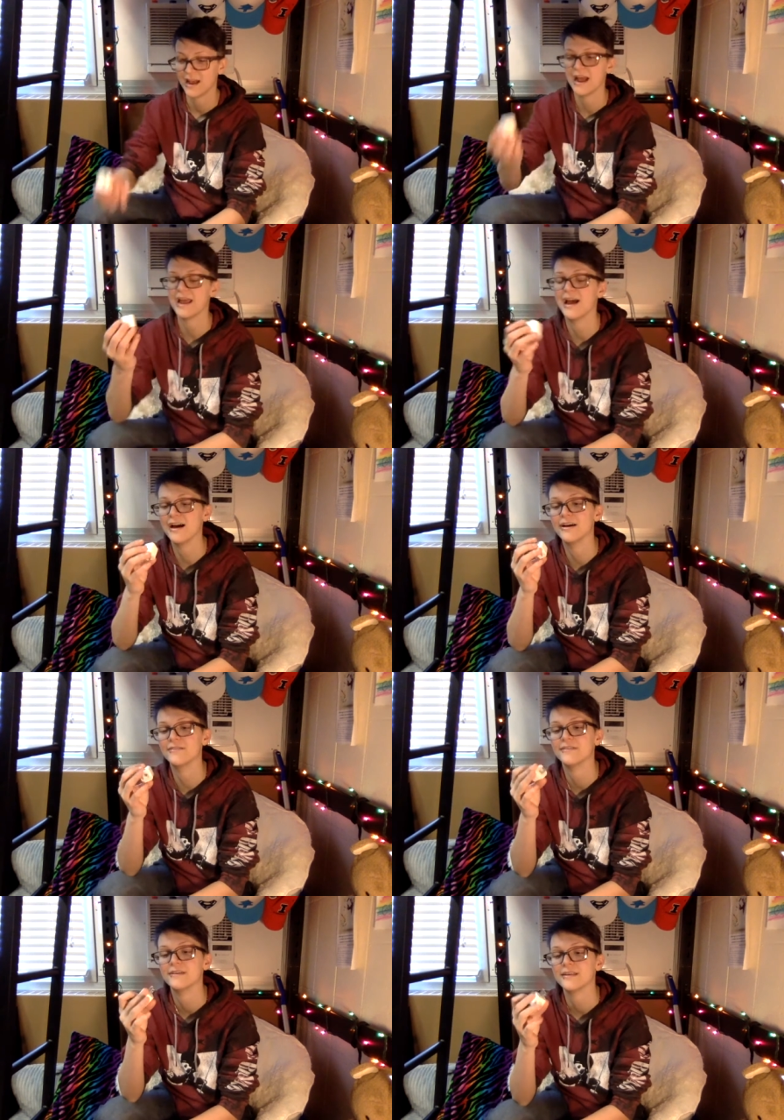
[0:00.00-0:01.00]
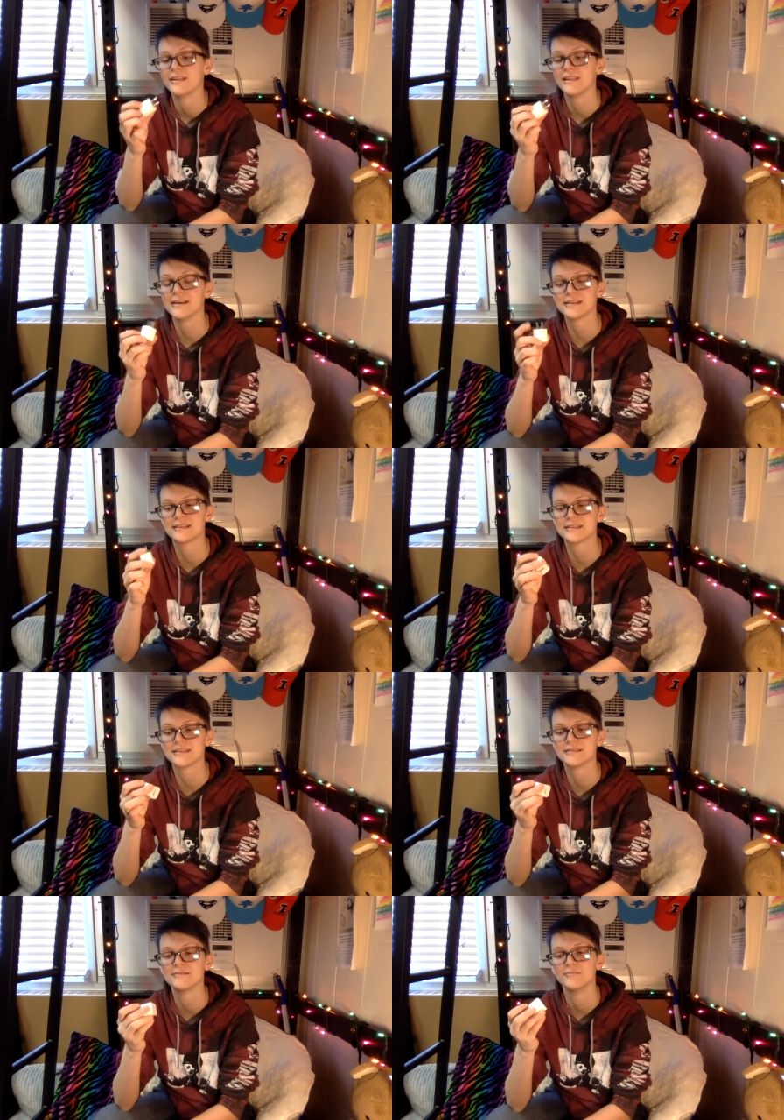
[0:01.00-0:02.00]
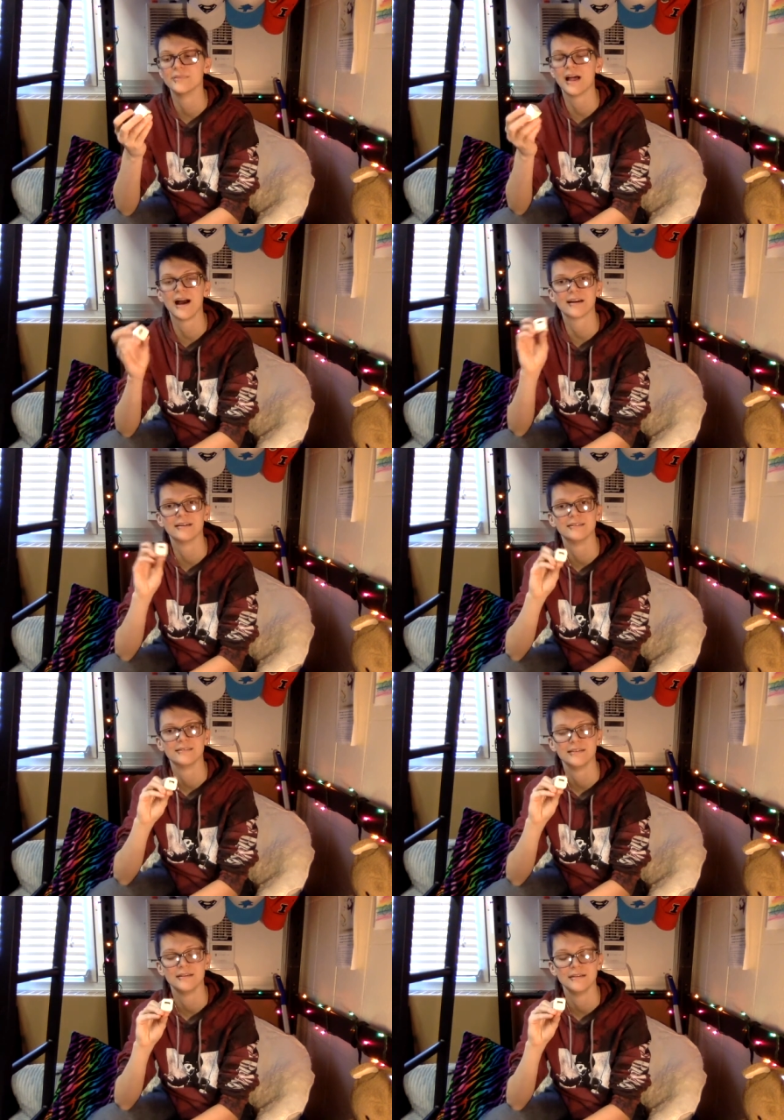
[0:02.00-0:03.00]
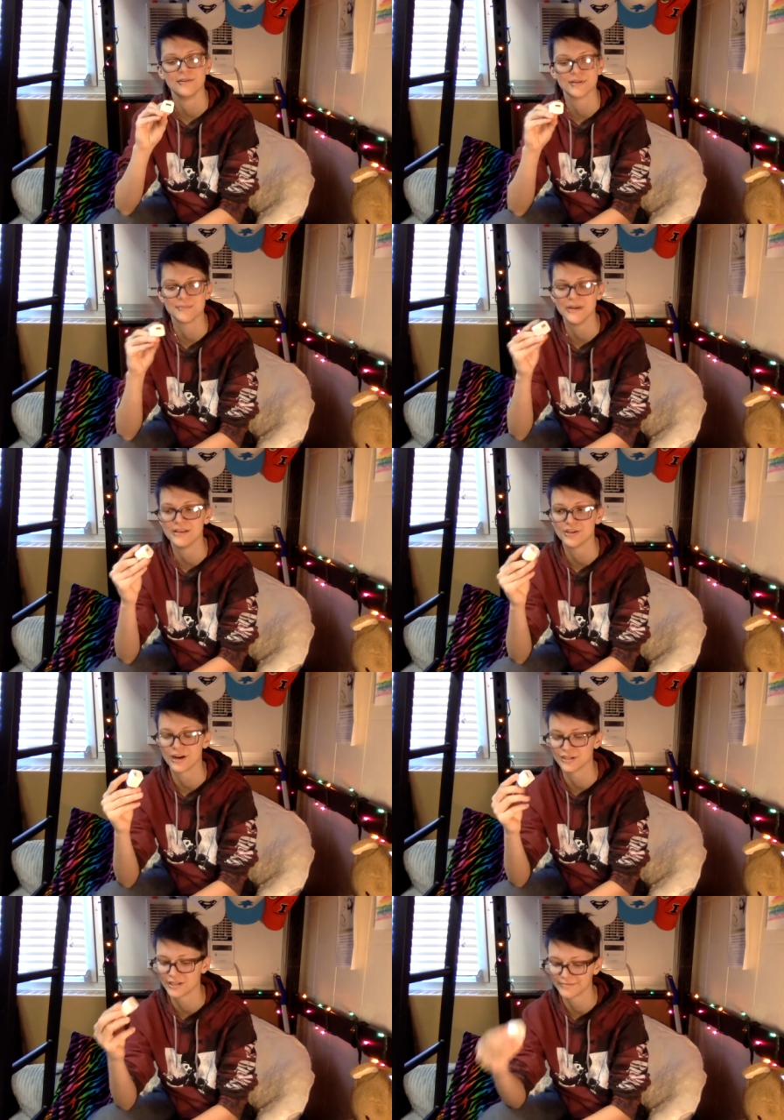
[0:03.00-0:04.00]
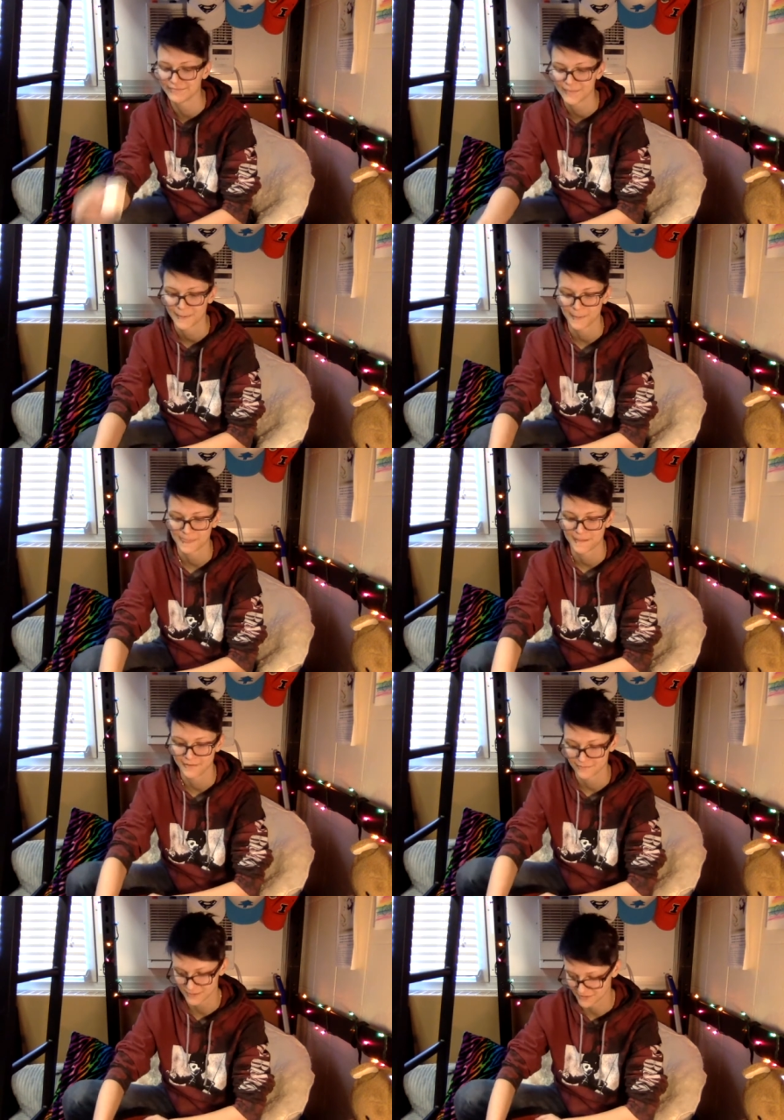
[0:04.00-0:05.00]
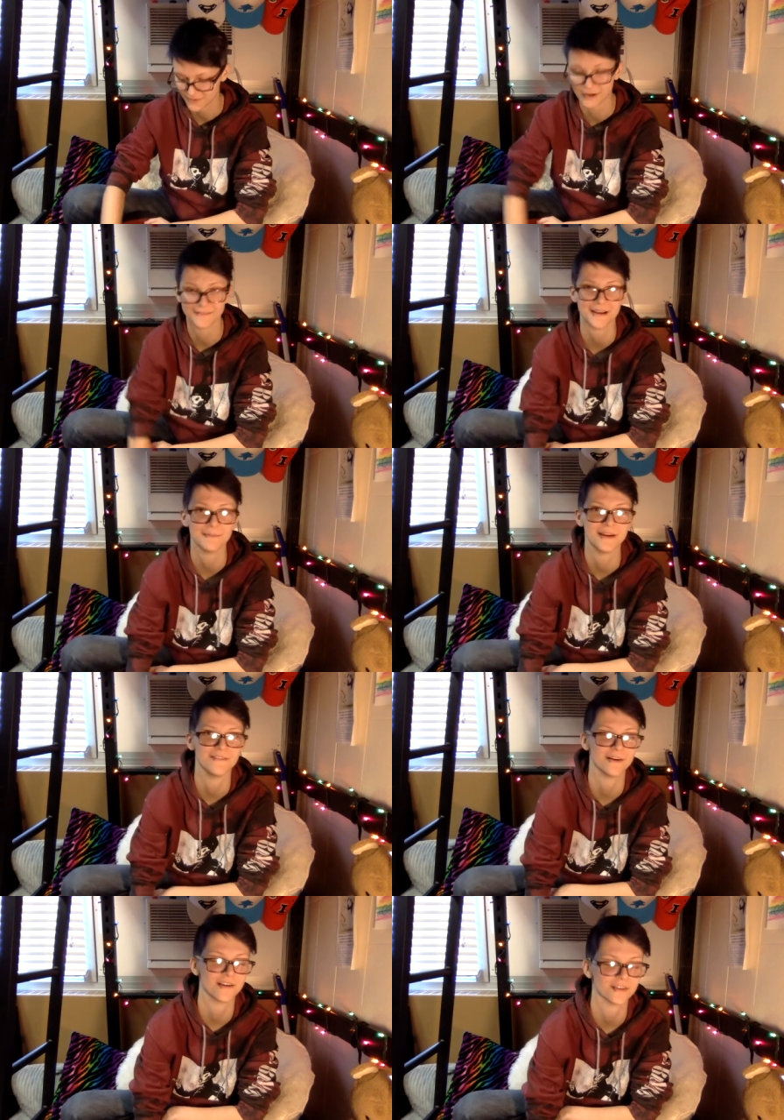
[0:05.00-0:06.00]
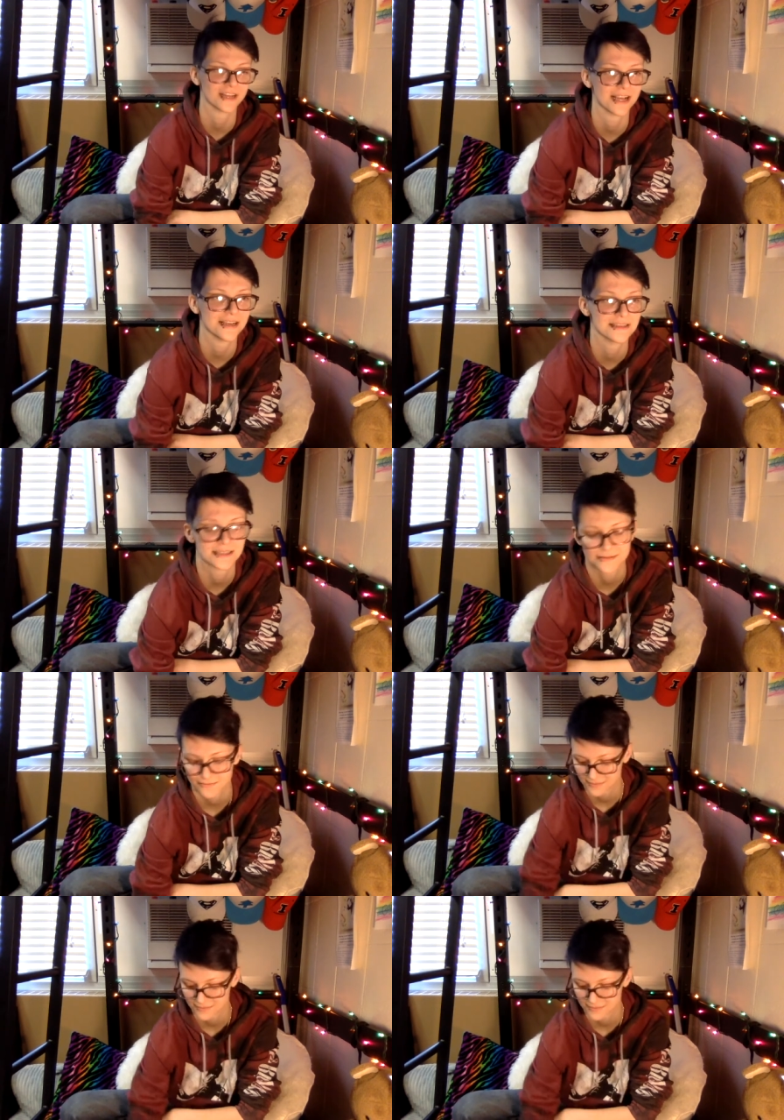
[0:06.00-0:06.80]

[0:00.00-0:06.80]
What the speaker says: I have this block USB charger. It's for if my phone ever dies.